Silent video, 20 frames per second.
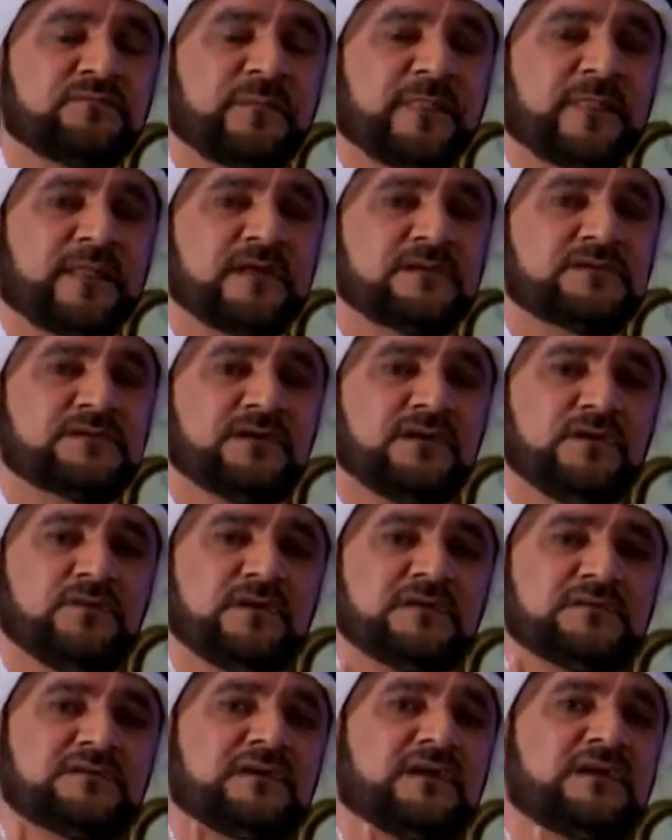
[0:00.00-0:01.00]
So he
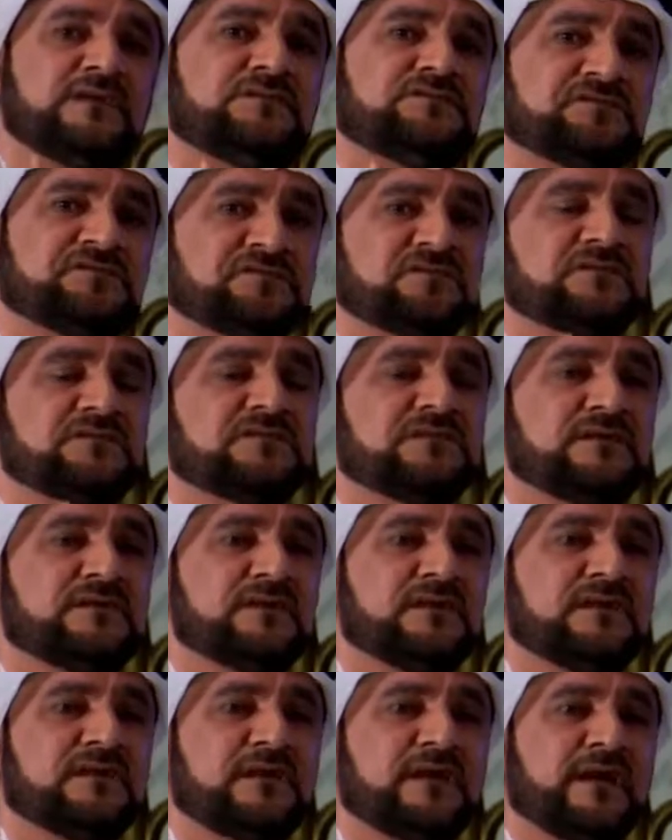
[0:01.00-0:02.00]
was kind,
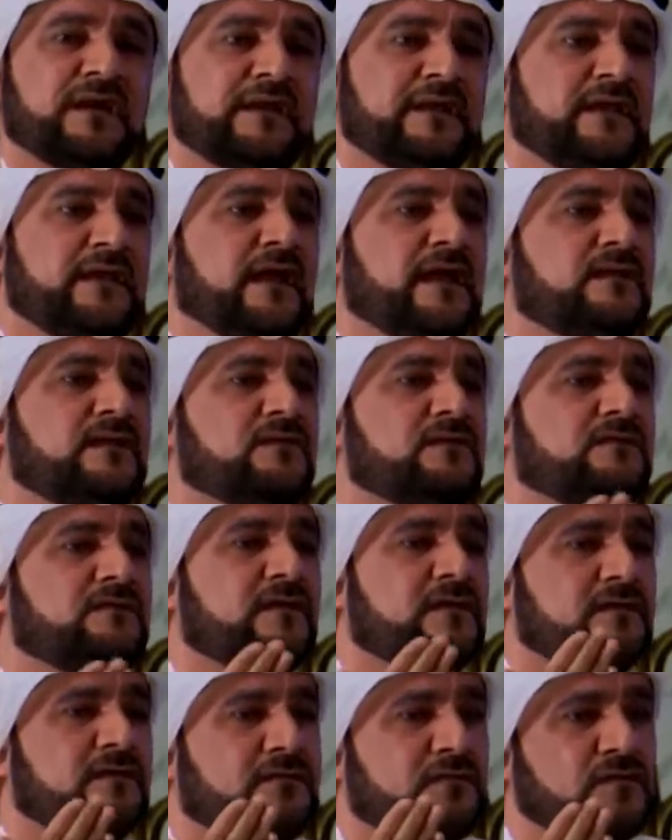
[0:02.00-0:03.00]
and he handed
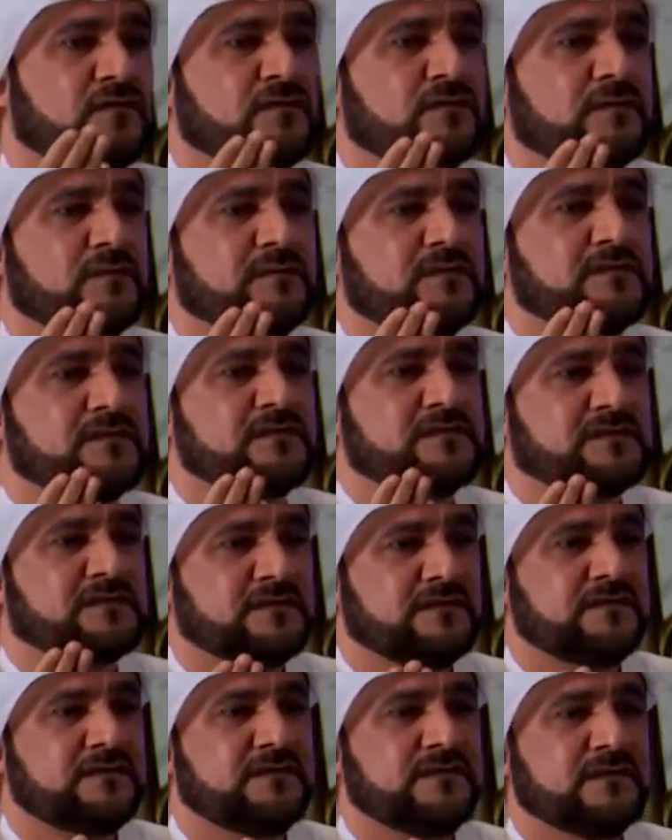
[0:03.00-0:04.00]
over the phone to me. He said,
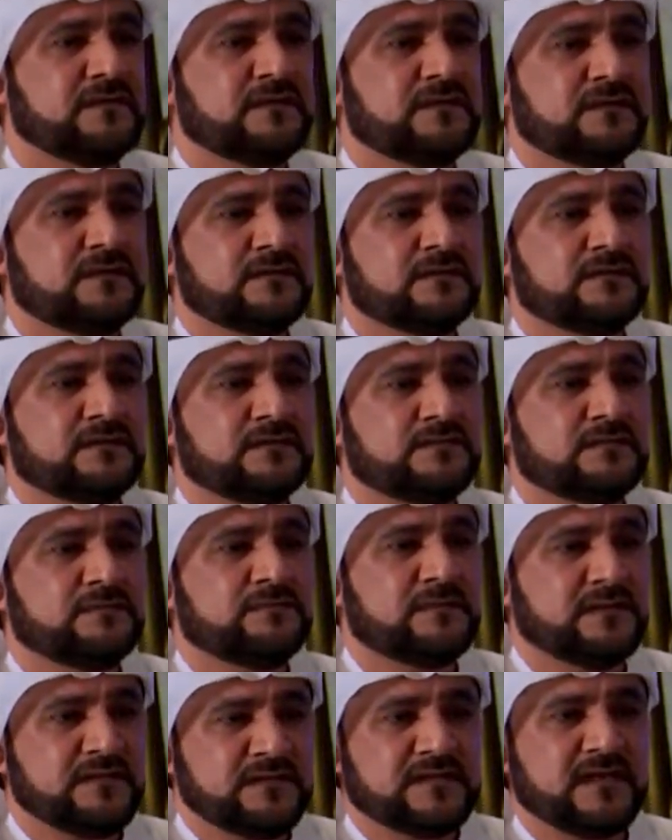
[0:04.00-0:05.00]
Sir,
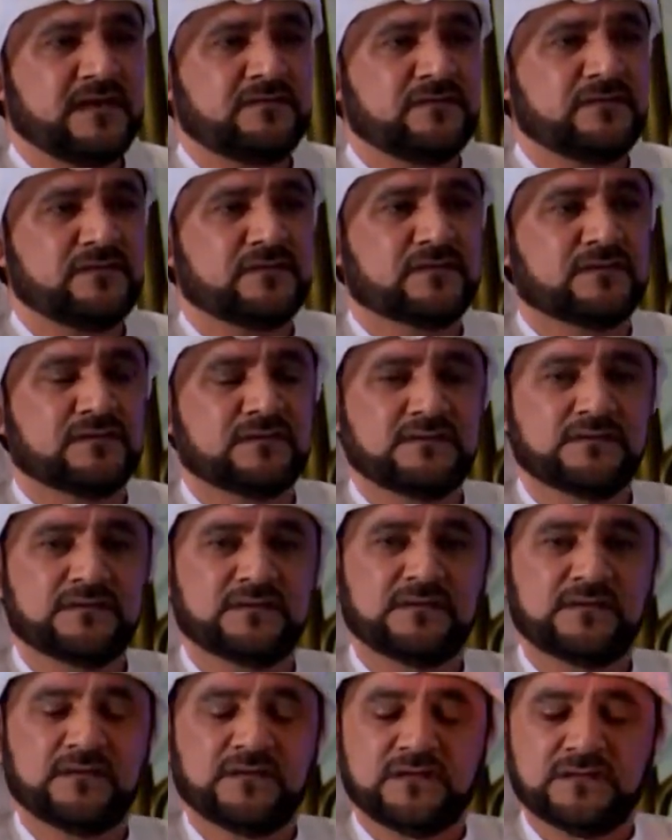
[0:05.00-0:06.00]
please have a look.
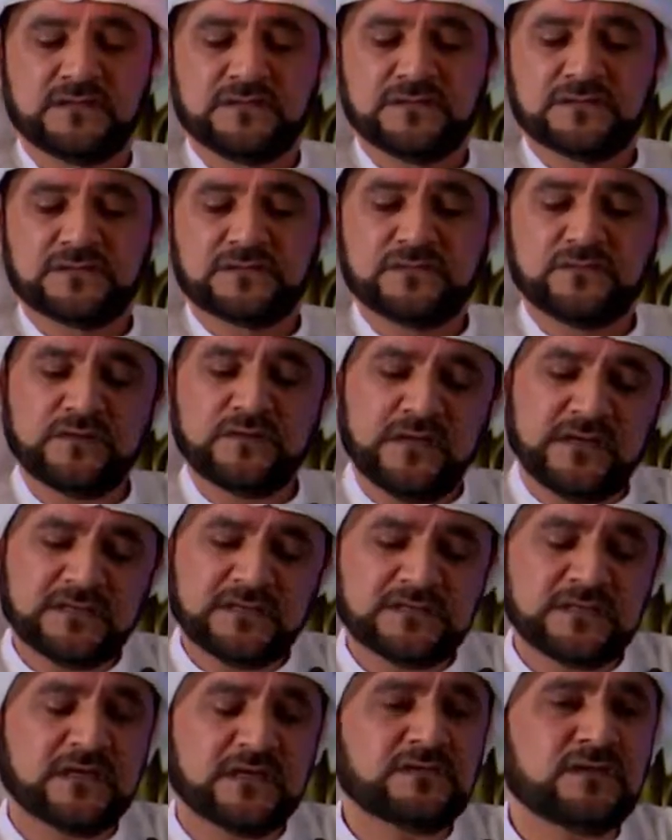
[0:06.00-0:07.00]
So when I
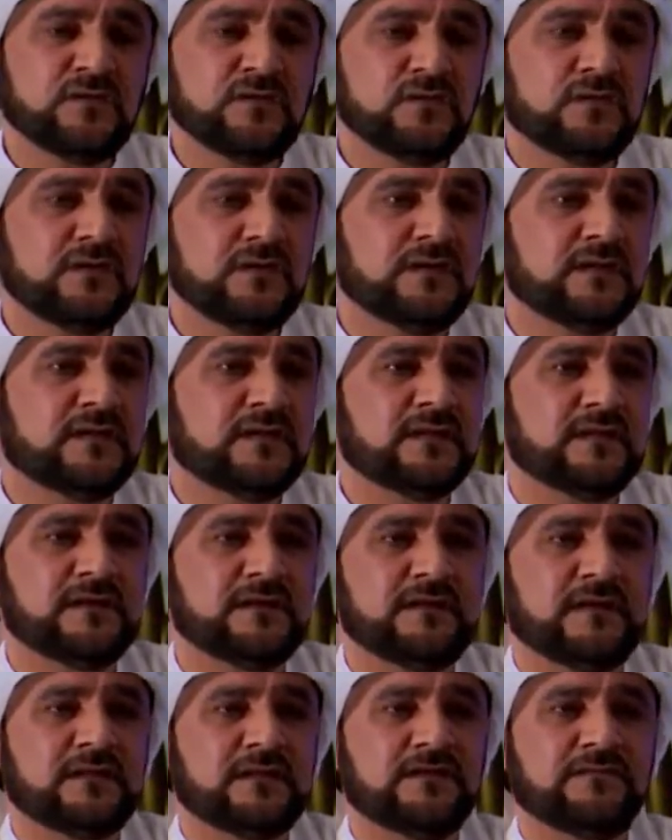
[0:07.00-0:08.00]
started looking at
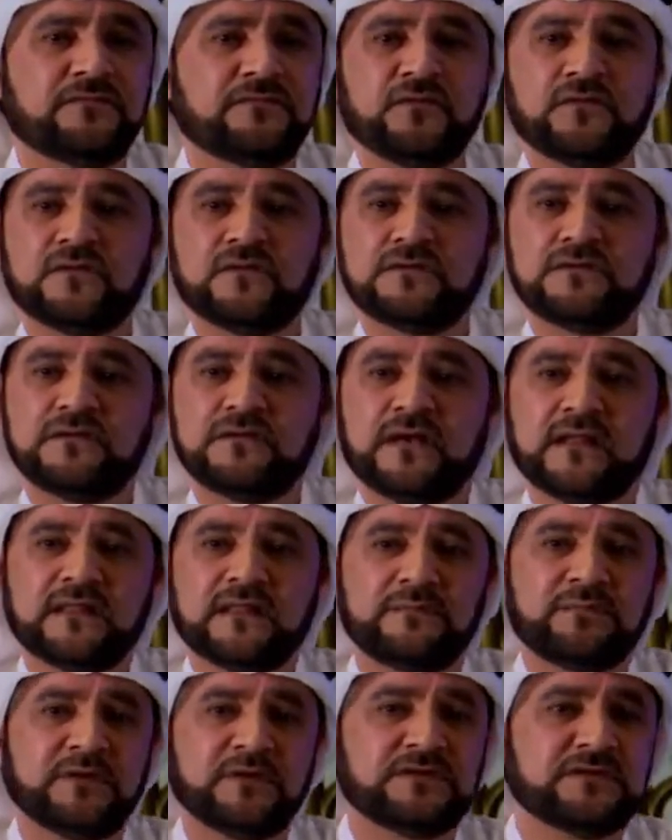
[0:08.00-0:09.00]
the phone, at
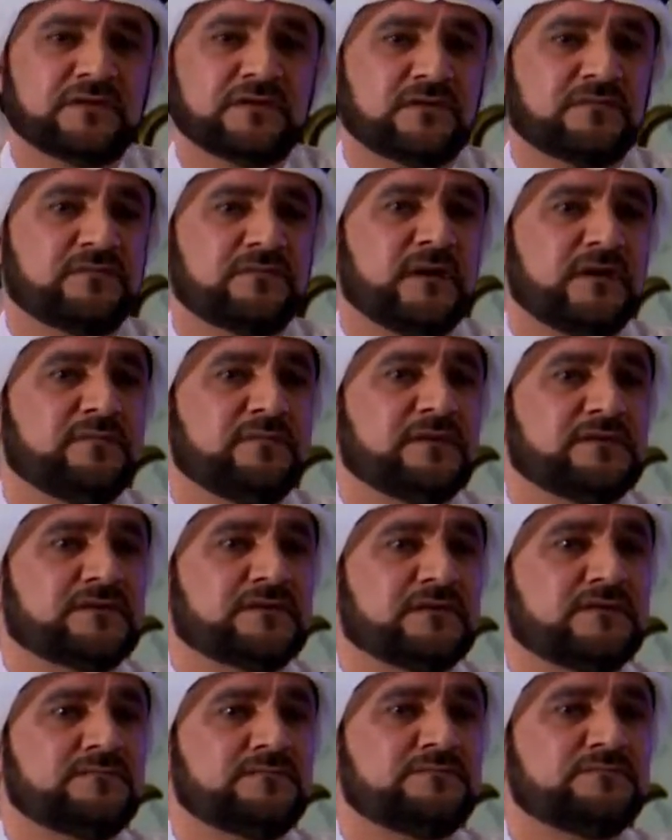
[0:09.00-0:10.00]
the picture of my
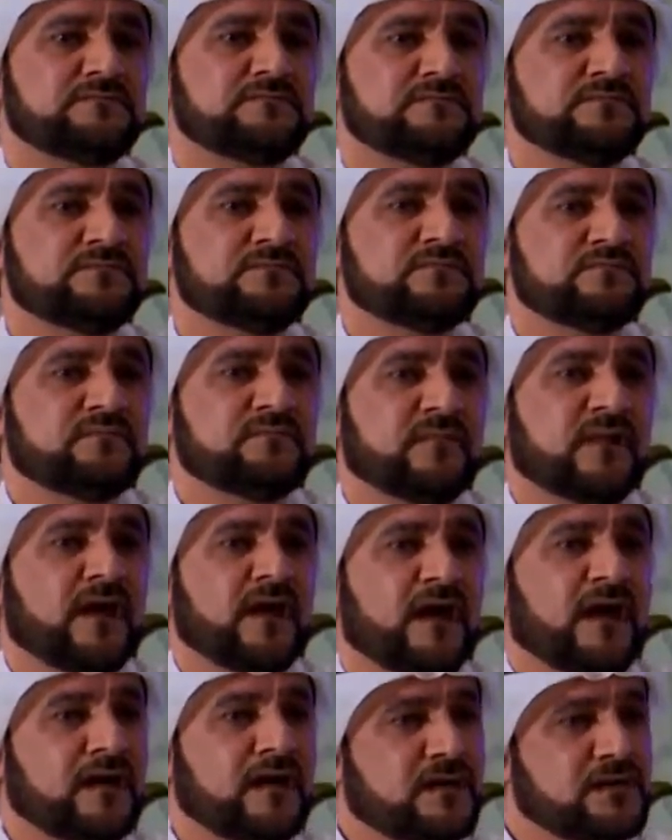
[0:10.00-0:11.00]
picture,
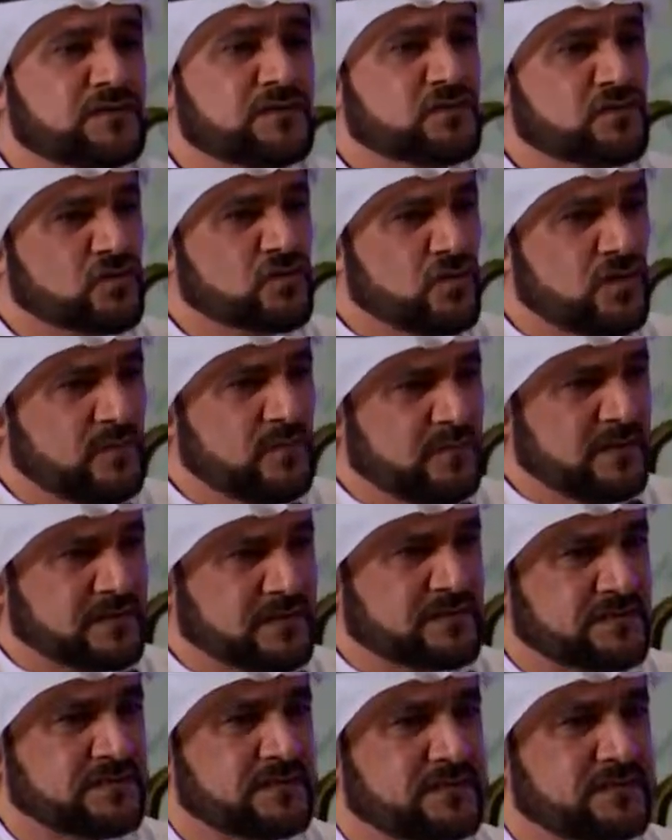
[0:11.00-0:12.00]
I got so much